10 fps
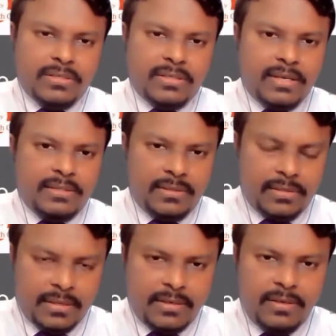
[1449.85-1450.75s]
the size,
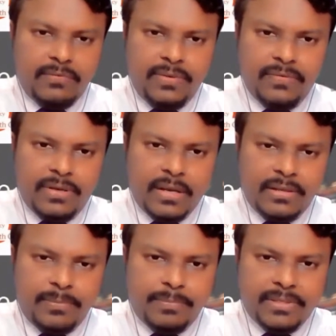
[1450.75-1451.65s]
and then we will
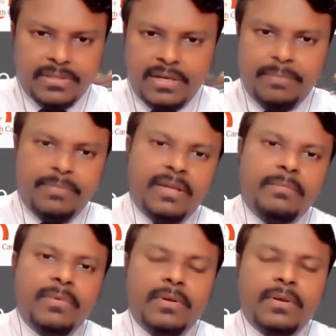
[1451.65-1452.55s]
either prescribe
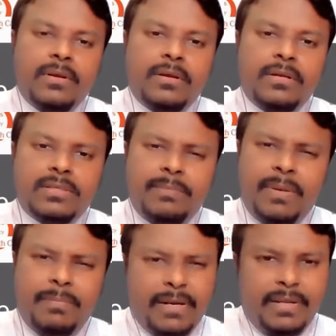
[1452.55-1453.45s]
them a
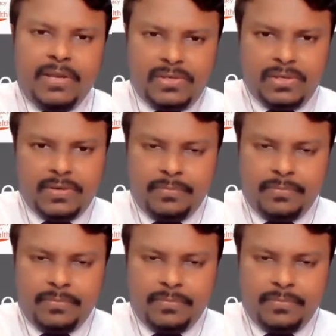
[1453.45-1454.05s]
simple medication.